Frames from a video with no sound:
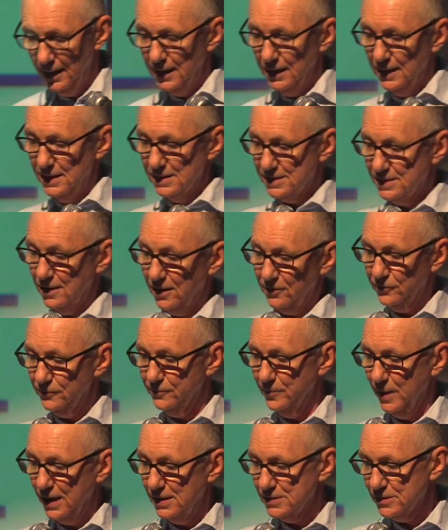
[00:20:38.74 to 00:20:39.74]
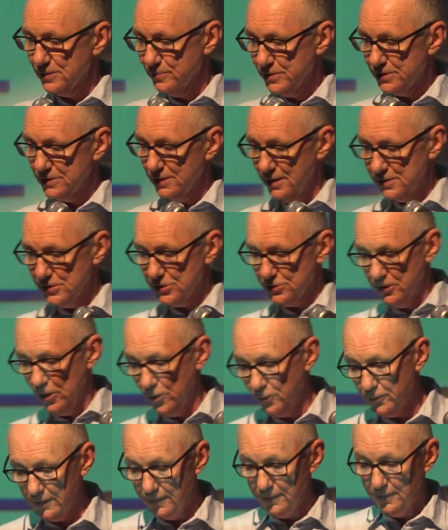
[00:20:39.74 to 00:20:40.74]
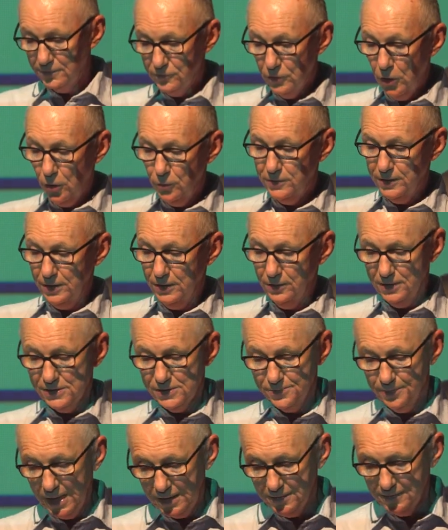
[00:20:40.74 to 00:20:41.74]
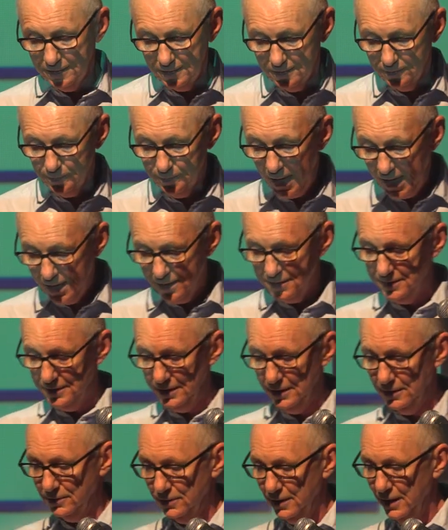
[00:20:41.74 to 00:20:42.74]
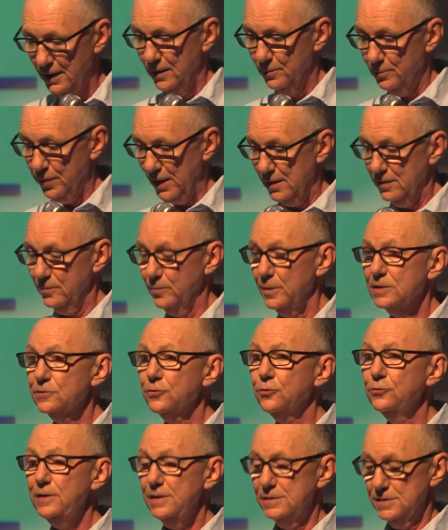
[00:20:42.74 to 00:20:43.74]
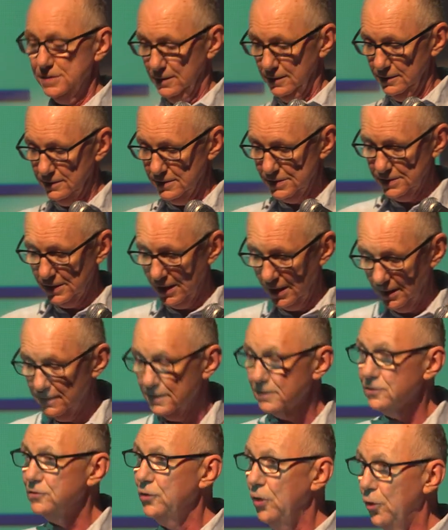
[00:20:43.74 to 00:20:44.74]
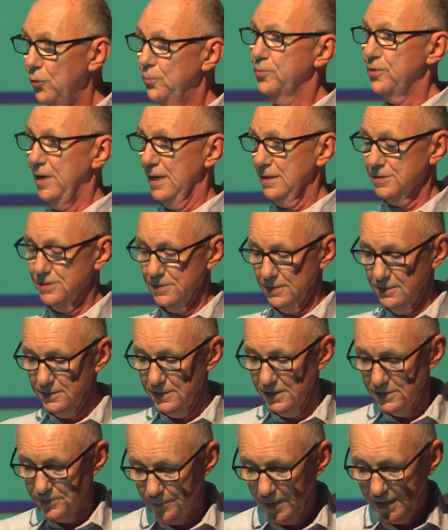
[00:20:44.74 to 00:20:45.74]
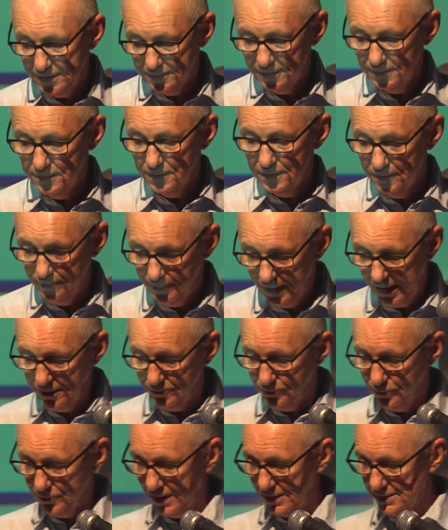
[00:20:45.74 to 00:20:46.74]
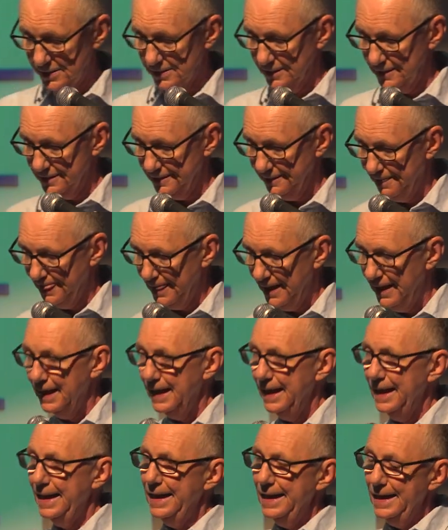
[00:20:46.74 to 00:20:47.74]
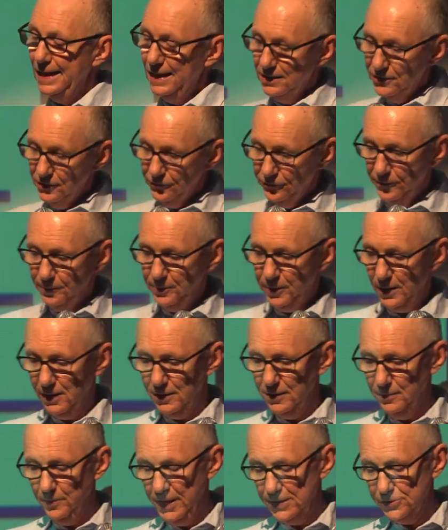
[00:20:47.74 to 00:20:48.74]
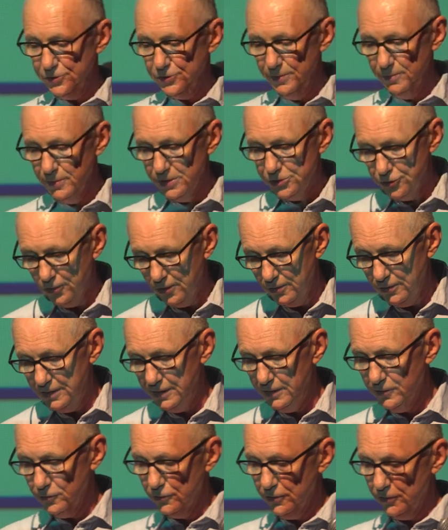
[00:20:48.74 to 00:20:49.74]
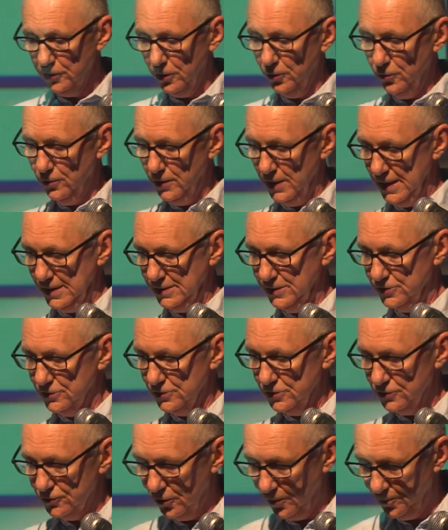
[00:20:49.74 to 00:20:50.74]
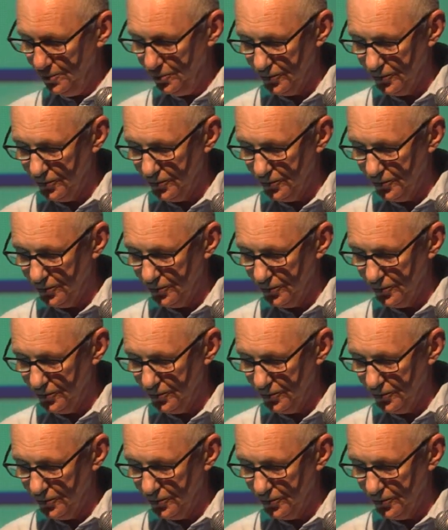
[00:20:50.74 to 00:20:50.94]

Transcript: Instead of May's absurd slogan that no deal is better than a bad deal, Parliament could easily decide that no Brexit is better than a bad Brexit. And if a parliamentary majority could coalesce to stop